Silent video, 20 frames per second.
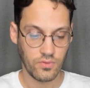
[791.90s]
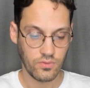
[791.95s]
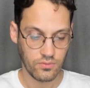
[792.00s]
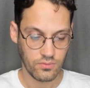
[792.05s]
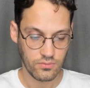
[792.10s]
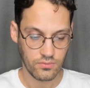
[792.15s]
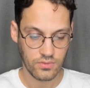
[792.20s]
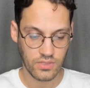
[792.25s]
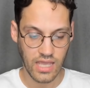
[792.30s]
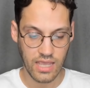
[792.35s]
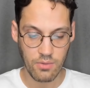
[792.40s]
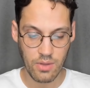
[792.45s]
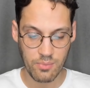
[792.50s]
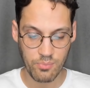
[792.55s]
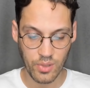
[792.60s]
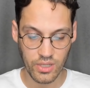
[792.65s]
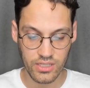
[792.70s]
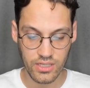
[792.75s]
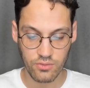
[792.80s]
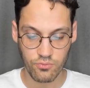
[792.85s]
Gateway
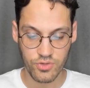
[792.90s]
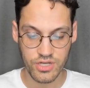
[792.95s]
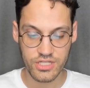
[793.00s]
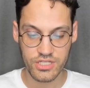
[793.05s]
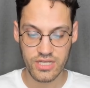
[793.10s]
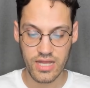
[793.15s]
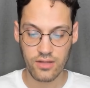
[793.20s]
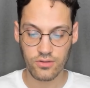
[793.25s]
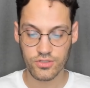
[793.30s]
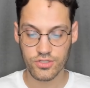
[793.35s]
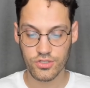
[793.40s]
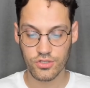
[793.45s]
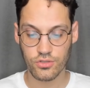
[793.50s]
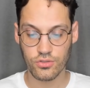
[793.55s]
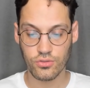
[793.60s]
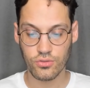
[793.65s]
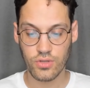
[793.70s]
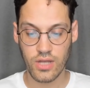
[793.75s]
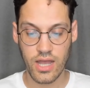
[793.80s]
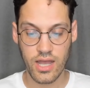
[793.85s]
Pundit reached out
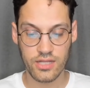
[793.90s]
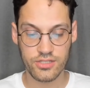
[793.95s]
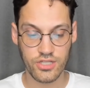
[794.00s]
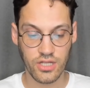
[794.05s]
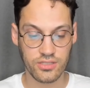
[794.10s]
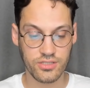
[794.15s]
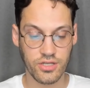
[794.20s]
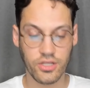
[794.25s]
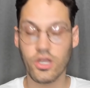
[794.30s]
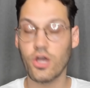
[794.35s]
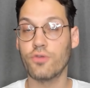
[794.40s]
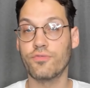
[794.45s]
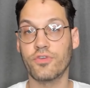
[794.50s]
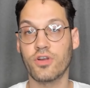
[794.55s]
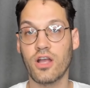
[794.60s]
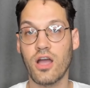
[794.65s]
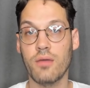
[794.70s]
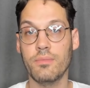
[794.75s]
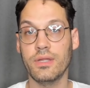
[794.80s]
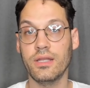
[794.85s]
to uh, DuckDuckGo for
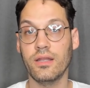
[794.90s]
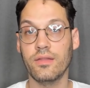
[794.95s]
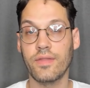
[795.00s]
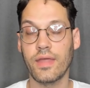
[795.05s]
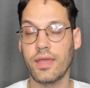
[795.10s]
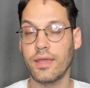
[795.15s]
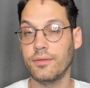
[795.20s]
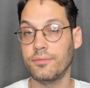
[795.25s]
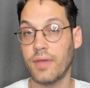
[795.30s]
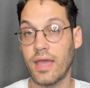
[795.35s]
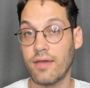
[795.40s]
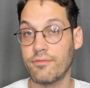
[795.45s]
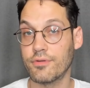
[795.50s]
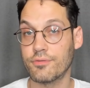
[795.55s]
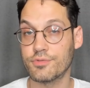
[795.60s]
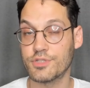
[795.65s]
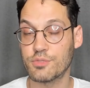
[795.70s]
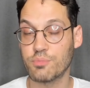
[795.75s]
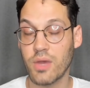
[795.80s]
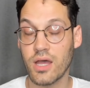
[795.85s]
comment, and they haven't
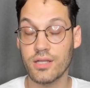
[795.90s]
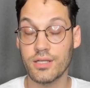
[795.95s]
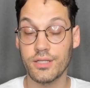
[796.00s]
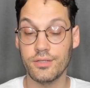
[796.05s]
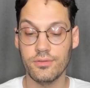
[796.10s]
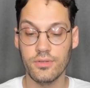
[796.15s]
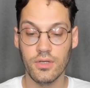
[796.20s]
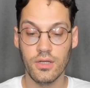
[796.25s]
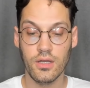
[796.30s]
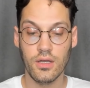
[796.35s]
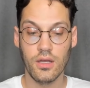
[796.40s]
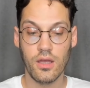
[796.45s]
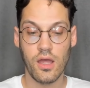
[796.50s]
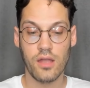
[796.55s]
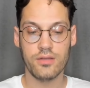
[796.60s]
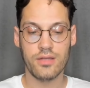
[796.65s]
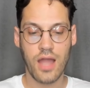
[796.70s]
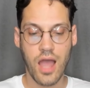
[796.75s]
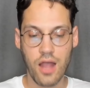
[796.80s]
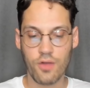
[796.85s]
responded
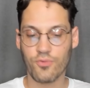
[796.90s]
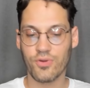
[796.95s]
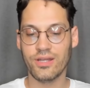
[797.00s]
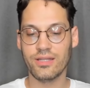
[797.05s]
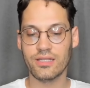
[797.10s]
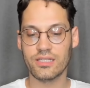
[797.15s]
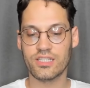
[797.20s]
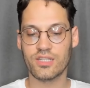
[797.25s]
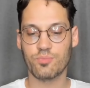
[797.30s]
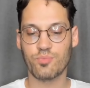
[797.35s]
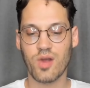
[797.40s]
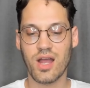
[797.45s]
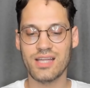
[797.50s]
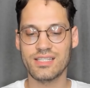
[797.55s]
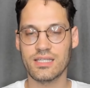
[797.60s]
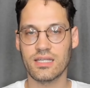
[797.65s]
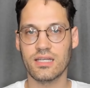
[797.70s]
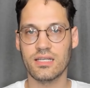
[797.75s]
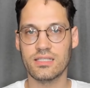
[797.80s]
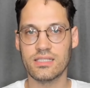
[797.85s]
not really surprising
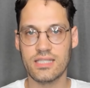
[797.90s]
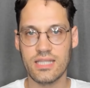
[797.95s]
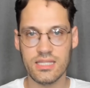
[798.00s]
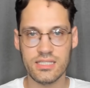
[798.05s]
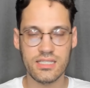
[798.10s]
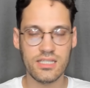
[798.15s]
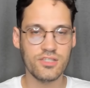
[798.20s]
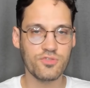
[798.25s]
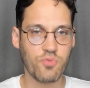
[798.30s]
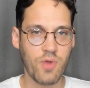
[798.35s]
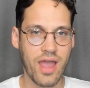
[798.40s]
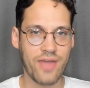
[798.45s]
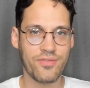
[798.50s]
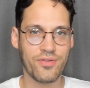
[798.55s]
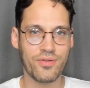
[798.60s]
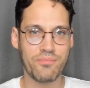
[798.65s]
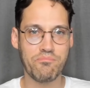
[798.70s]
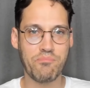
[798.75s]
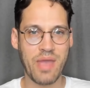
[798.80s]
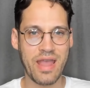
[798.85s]
because this is rather
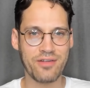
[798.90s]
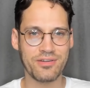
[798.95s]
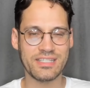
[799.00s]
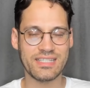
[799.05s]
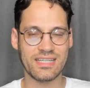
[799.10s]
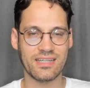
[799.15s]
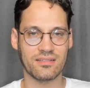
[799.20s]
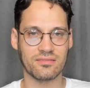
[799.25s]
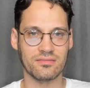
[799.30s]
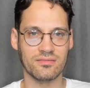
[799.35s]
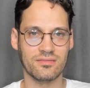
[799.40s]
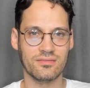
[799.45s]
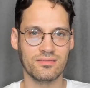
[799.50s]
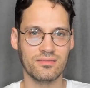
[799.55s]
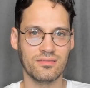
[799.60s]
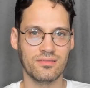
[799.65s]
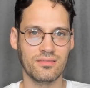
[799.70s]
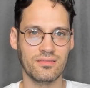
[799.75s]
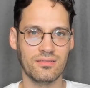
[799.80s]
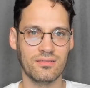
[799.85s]
embarrassing.
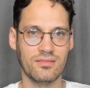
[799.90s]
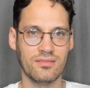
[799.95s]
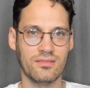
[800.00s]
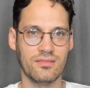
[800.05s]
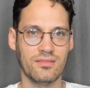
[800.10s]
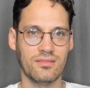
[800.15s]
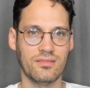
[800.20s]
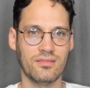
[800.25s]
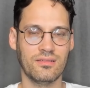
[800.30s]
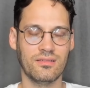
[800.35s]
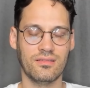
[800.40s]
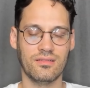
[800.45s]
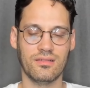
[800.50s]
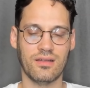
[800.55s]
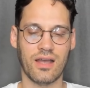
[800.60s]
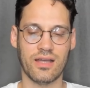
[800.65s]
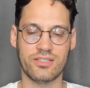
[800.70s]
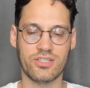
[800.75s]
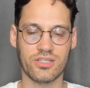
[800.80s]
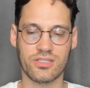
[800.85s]

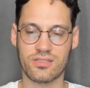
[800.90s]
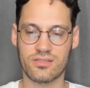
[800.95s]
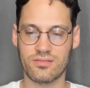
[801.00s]
I just.